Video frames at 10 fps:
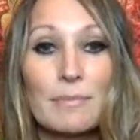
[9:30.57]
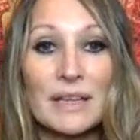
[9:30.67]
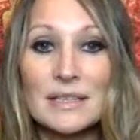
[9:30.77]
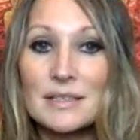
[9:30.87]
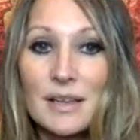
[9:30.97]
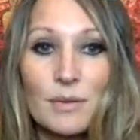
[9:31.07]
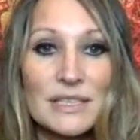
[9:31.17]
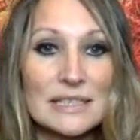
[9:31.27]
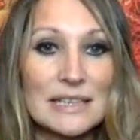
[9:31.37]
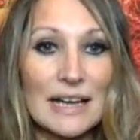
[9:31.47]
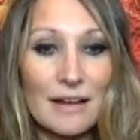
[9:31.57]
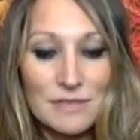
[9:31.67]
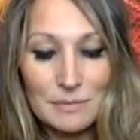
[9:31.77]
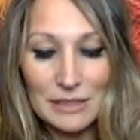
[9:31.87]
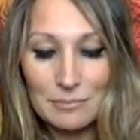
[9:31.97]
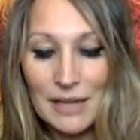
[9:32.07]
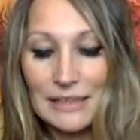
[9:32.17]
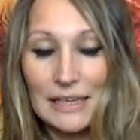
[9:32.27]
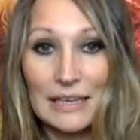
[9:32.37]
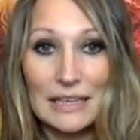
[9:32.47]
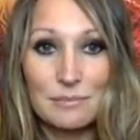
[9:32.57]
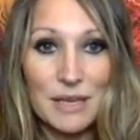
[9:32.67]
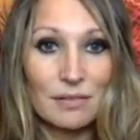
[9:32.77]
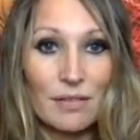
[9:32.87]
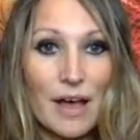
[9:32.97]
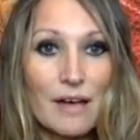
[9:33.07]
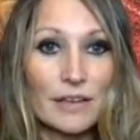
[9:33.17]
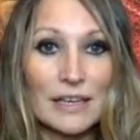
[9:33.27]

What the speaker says: Abundance always doesn't have to mean money. It can be love.